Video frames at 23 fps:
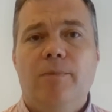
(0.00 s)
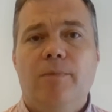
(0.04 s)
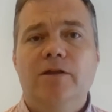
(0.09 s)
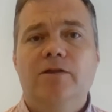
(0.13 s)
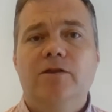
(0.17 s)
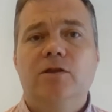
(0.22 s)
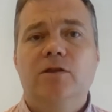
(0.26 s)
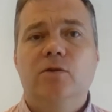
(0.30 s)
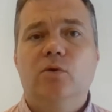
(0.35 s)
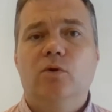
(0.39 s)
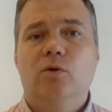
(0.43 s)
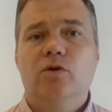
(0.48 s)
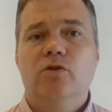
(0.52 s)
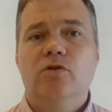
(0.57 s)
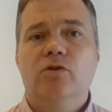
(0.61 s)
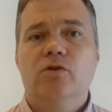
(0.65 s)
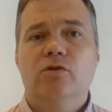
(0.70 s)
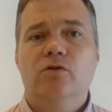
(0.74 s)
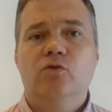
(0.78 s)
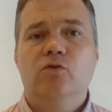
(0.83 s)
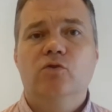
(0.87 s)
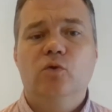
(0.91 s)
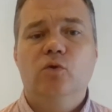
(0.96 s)
But in
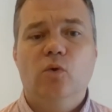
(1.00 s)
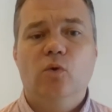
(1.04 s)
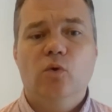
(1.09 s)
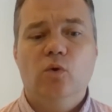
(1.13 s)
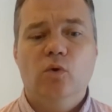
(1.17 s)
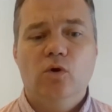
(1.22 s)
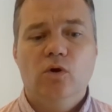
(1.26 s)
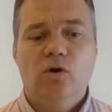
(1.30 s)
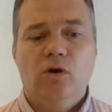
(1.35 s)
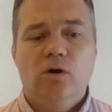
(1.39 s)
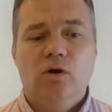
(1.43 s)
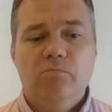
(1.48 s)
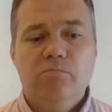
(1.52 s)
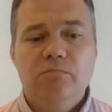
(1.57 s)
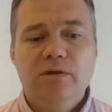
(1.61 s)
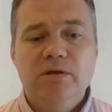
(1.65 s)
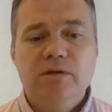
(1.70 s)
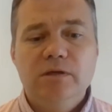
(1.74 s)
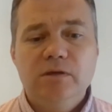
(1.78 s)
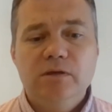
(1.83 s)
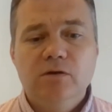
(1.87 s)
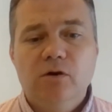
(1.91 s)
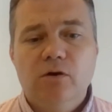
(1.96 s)
order to
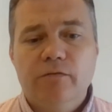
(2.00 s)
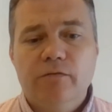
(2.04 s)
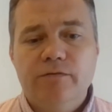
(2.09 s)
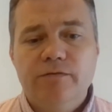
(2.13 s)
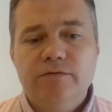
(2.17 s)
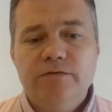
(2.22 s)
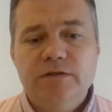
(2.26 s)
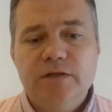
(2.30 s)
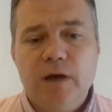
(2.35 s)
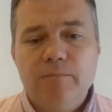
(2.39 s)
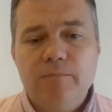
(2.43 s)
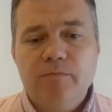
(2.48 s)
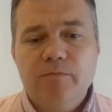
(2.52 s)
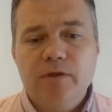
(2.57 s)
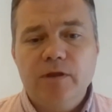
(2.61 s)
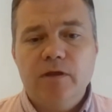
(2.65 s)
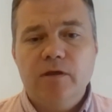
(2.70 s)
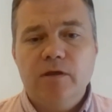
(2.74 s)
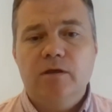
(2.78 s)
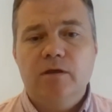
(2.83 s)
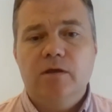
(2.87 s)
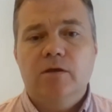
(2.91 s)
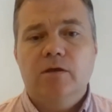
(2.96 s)
be of
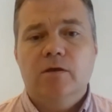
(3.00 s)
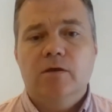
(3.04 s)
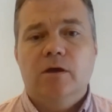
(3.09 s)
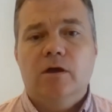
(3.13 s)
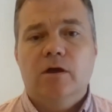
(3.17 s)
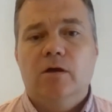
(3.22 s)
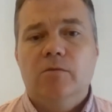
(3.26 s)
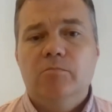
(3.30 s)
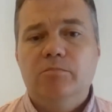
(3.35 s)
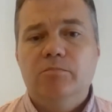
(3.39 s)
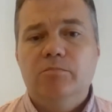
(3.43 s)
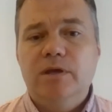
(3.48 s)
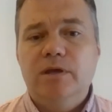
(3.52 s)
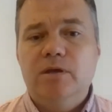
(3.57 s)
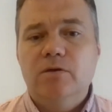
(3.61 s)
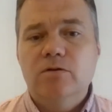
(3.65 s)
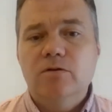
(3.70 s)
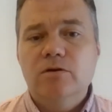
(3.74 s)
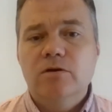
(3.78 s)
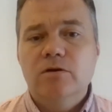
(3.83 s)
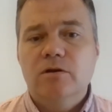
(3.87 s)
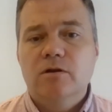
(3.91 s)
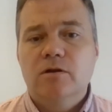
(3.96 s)
something
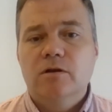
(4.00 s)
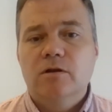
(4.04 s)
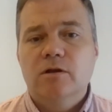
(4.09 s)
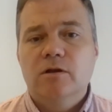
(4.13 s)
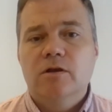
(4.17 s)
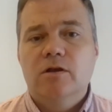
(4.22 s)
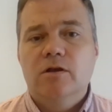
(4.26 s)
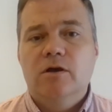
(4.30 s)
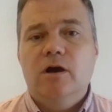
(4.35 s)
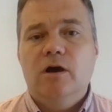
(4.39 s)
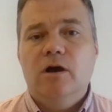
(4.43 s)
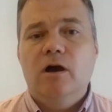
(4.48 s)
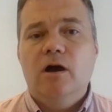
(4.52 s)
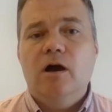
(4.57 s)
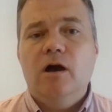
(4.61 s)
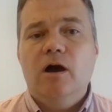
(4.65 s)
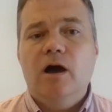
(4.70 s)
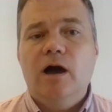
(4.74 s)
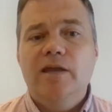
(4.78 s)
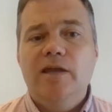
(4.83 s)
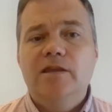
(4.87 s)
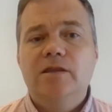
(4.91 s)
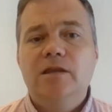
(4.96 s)
bigger,
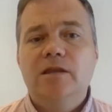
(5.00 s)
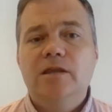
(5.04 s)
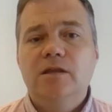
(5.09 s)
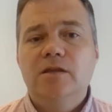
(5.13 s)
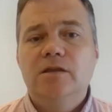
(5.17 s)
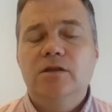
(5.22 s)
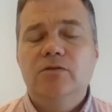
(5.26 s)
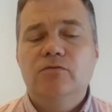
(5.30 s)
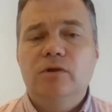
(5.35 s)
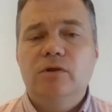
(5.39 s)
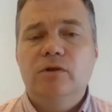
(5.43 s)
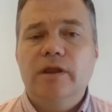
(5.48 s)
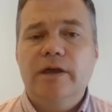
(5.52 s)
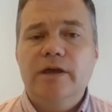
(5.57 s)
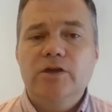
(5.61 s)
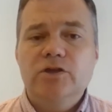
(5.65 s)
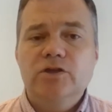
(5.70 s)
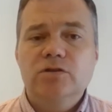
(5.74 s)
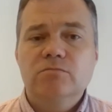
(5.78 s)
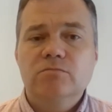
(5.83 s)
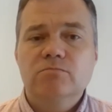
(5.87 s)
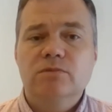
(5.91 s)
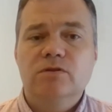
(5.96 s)
I think the
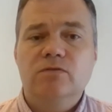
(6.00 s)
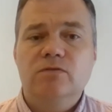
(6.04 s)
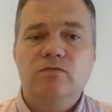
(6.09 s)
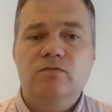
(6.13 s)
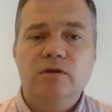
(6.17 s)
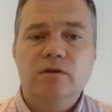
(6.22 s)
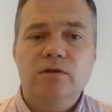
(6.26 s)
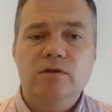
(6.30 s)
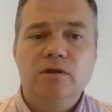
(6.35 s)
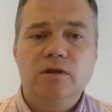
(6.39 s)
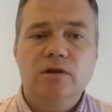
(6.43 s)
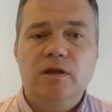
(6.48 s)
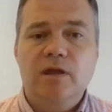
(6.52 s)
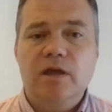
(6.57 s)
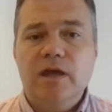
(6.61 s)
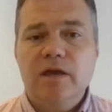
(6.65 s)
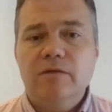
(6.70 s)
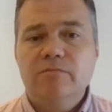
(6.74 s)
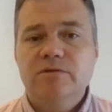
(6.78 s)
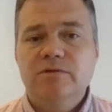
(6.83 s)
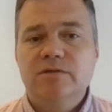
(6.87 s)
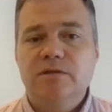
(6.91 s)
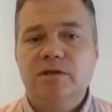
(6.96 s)
relation between the
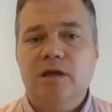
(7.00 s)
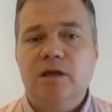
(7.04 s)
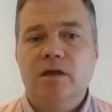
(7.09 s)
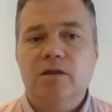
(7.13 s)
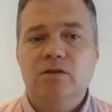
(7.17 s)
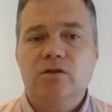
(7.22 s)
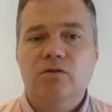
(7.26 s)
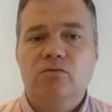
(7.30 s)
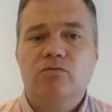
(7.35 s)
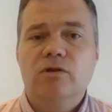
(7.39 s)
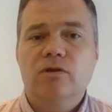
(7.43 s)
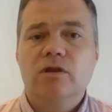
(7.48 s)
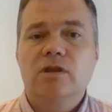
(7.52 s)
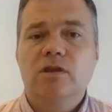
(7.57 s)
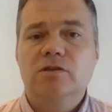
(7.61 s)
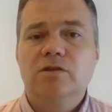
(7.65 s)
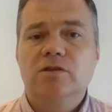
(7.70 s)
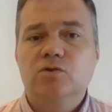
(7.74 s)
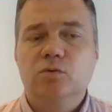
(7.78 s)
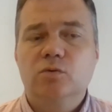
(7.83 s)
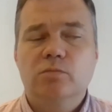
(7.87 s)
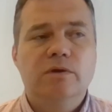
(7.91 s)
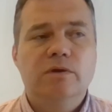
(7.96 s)
HEMS and the grid
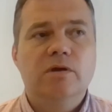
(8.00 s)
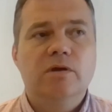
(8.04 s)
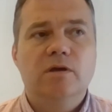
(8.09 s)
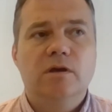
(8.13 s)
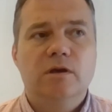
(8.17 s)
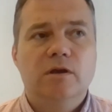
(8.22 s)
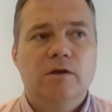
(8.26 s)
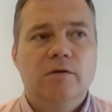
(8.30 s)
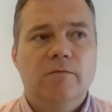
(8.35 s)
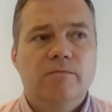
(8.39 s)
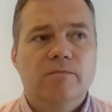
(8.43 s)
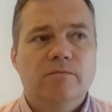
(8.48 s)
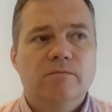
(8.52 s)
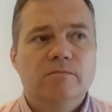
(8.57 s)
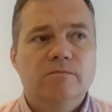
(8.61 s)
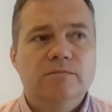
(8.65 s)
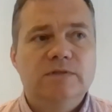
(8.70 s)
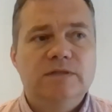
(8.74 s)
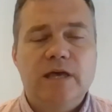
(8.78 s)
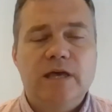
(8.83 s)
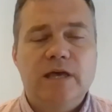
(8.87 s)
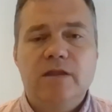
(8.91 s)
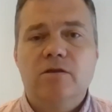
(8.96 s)
needs to be
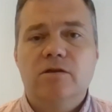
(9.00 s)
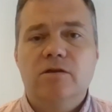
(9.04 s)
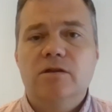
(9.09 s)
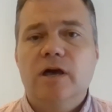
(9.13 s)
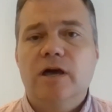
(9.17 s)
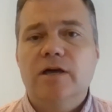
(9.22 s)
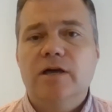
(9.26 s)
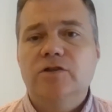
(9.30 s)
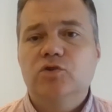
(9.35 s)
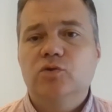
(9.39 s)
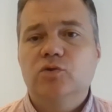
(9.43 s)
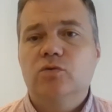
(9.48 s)
standardized.